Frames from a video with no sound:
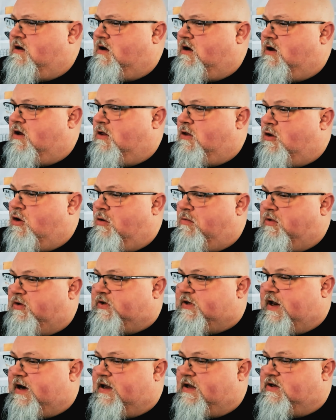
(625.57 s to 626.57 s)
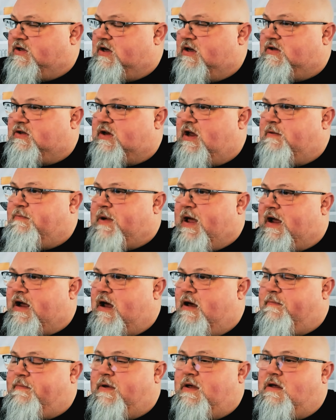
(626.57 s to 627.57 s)
Global Settings, Site
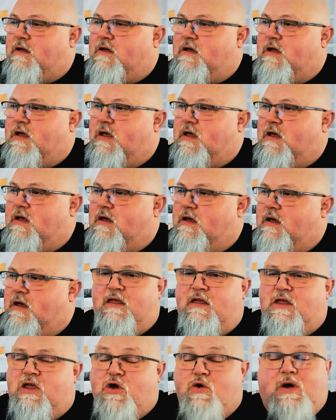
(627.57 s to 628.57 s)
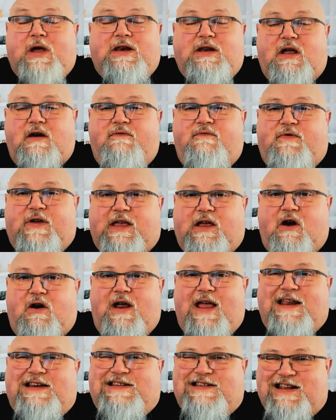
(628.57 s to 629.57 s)
Backup, you can configure
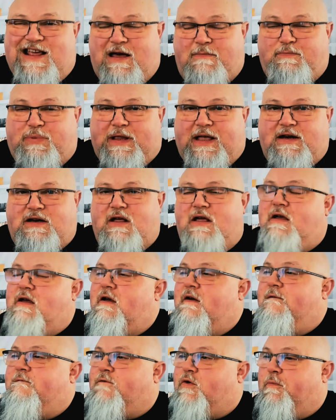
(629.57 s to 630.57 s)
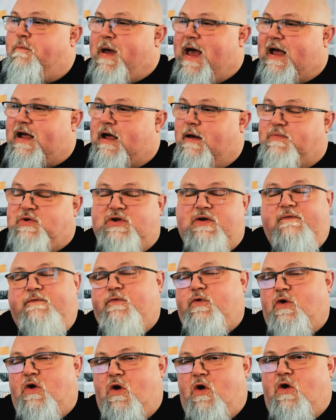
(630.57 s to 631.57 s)
a template for backups
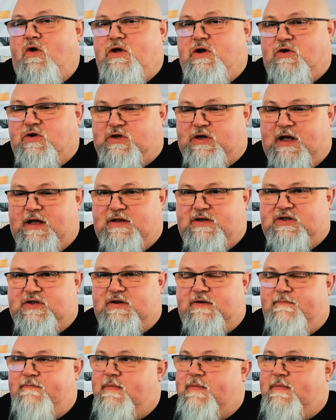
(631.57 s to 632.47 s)
for all your sites.